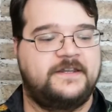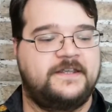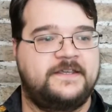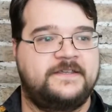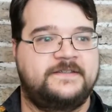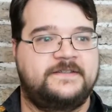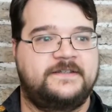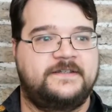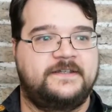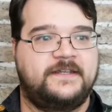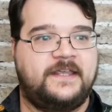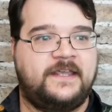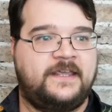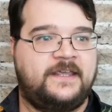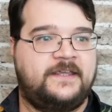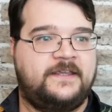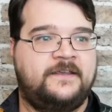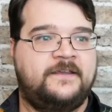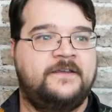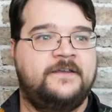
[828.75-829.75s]
Is it
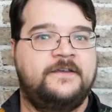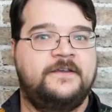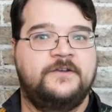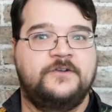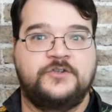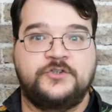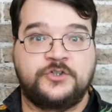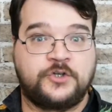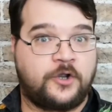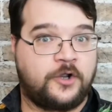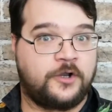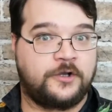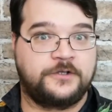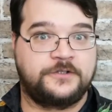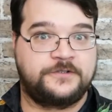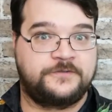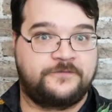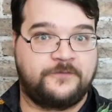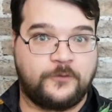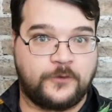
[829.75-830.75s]
a
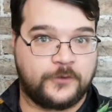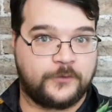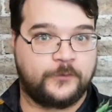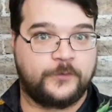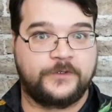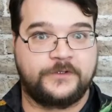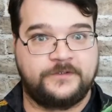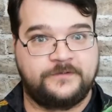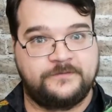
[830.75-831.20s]
charge forward